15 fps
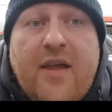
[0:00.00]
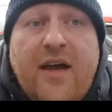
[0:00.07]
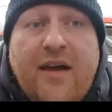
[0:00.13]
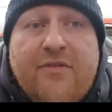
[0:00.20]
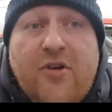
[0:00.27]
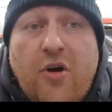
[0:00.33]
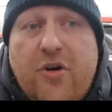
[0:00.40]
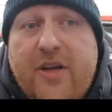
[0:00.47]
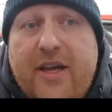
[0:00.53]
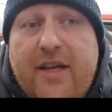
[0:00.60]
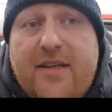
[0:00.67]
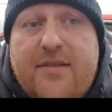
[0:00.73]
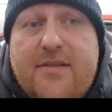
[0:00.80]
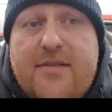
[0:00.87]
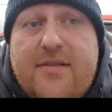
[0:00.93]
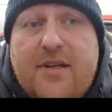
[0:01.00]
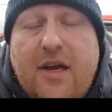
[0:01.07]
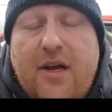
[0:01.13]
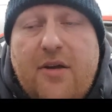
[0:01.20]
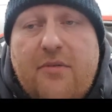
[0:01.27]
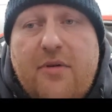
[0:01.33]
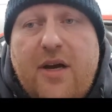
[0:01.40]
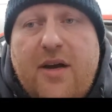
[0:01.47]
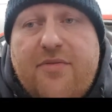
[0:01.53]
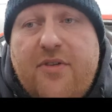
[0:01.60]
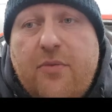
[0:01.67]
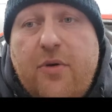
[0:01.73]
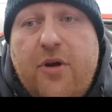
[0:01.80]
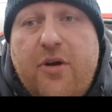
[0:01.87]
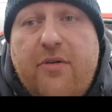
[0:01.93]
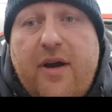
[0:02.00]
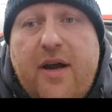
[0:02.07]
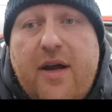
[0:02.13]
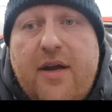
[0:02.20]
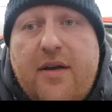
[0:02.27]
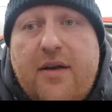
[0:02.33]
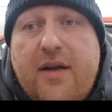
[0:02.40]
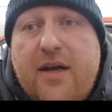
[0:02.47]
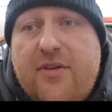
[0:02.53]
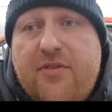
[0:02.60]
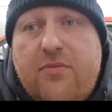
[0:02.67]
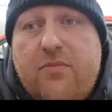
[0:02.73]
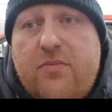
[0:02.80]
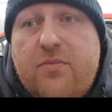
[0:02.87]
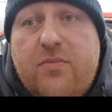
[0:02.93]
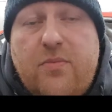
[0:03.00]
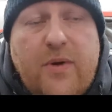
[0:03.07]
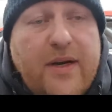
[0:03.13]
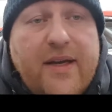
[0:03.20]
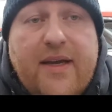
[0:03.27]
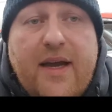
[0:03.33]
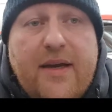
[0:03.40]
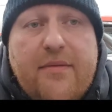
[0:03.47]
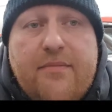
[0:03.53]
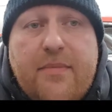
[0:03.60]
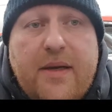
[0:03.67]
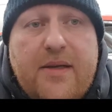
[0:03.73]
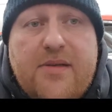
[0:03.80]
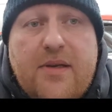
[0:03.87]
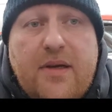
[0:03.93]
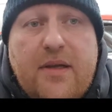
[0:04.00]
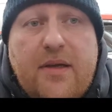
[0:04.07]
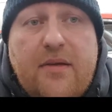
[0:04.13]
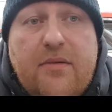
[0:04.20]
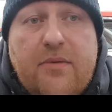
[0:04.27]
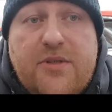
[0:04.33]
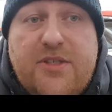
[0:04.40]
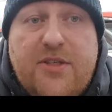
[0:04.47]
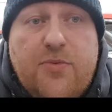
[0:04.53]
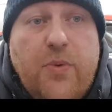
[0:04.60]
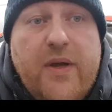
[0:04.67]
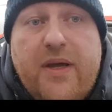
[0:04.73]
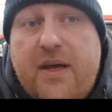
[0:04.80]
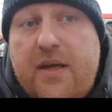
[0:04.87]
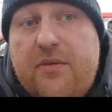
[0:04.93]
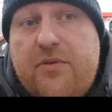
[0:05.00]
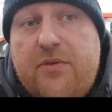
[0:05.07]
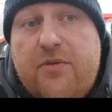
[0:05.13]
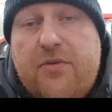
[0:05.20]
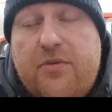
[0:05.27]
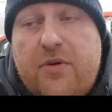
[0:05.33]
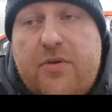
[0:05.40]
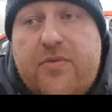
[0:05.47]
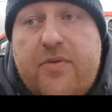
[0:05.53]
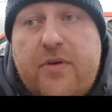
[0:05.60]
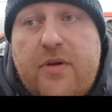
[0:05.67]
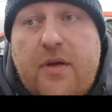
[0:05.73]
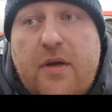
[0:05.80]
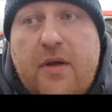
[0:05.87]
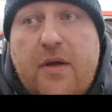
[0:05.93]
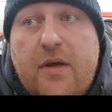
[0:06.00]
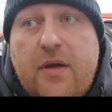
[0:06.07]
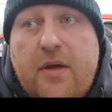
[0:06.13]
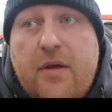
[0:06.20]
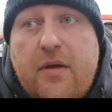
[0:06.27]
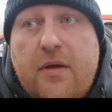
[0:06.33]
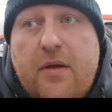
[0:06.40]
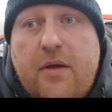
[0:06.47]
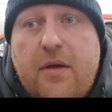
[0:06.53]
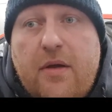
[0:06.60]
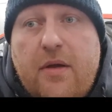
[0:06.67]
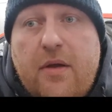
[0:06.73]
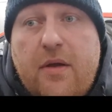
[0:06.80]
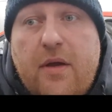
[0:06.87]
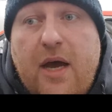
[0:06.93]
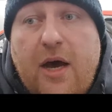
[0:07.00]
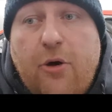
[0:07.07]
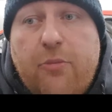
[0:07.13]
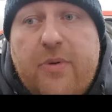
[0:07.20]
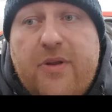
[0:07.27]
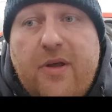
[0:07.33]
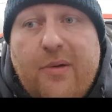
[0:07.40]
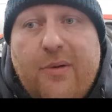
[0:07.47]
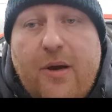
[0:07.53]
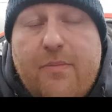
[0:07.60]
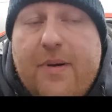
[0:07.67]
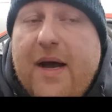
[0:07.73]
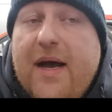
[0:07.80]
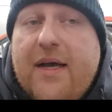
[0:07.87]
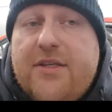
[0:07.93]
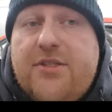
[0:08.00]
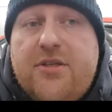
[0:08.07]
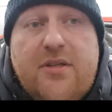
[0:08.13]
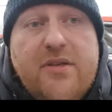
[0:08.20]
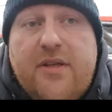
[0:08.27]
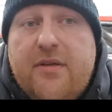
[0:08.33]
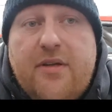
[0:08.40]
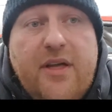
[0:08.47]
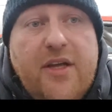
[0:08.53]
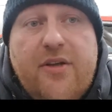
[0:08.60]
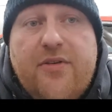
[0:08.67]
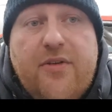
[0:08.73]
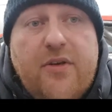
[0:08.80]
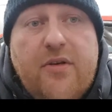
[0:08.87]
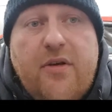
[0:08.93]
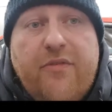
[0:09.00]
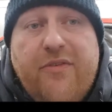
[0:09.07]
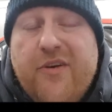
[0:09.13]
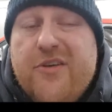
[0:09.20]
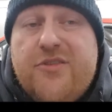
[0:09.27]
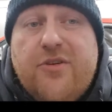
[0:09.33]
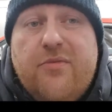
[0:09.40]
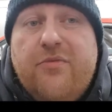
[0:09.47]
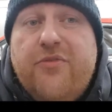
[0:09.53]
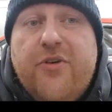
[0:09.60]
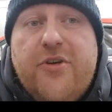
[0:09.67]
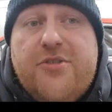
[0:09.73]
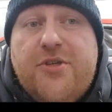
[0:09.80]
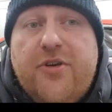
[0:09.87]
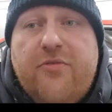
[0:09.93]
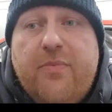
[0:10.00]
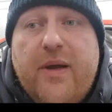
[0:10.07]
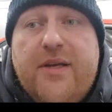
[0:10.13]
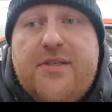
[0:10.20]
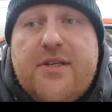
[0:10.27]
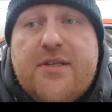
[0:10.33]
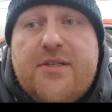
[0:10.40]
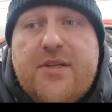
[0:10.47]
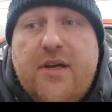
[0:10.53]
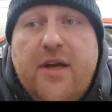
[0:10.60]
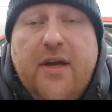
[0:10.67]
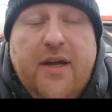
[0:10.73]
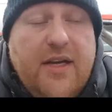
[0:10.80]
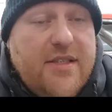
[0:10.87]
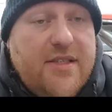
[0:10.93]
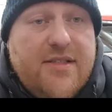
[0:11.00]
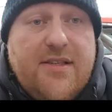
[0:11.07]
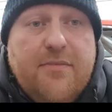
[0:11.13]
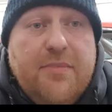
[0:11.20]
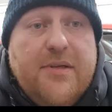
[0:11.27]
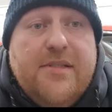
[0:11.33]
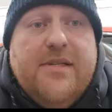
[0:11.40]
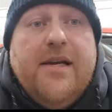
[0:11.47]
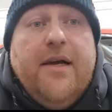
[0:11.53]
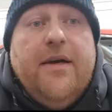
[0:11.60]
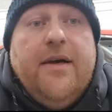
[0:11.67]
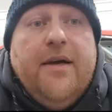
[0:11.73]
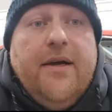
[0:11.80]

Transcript: I've got a kid, so I have to work around as and when I can, basically, which is weekends and stuff. Uh, I'll be doing a batch, and it's a first come first serve basis. It's as simple as that.